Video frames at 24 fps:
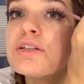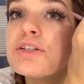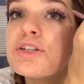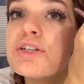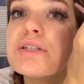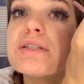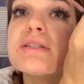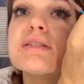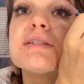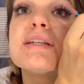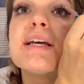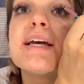
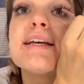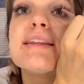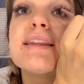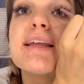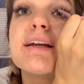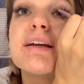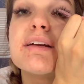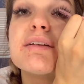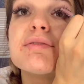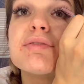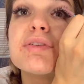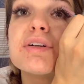Just take
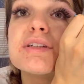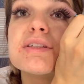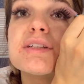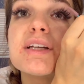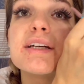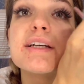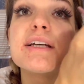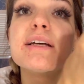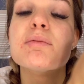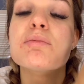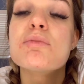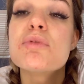that in for a
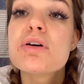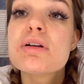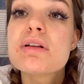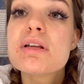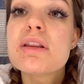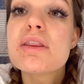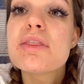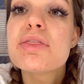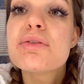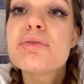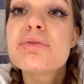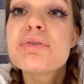second. More
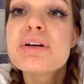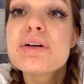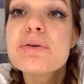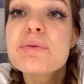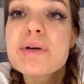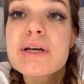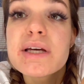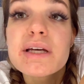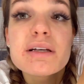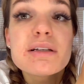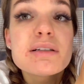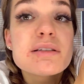than three
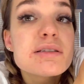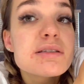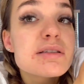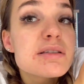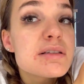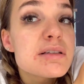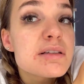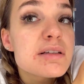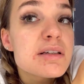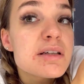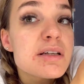weeks.